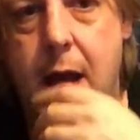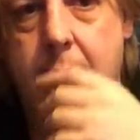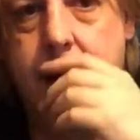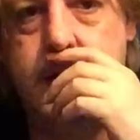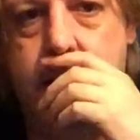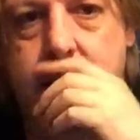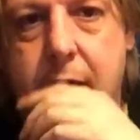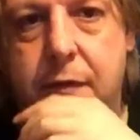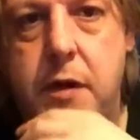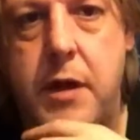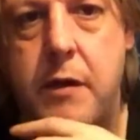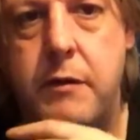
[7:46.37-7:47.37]
it's like if
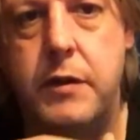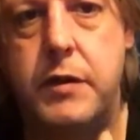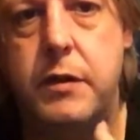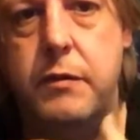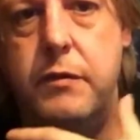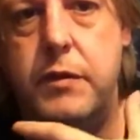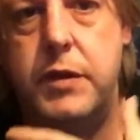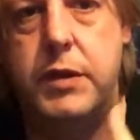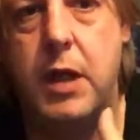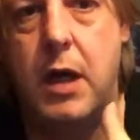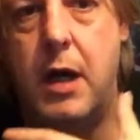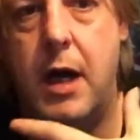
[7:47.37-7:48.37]
you don't soon
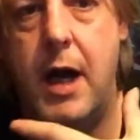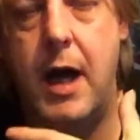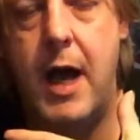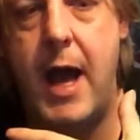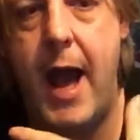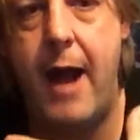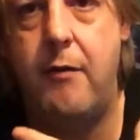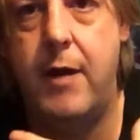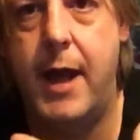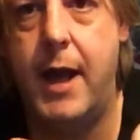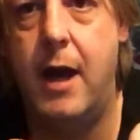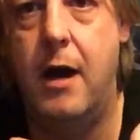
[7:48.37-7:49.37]
start
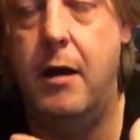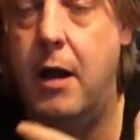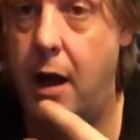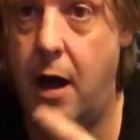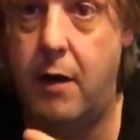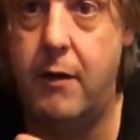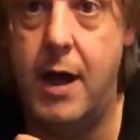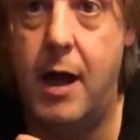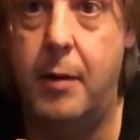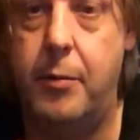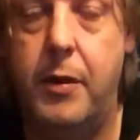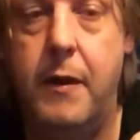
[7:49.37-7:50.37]
hurrying up, like hurry
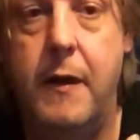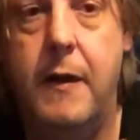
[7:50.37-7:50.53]
up,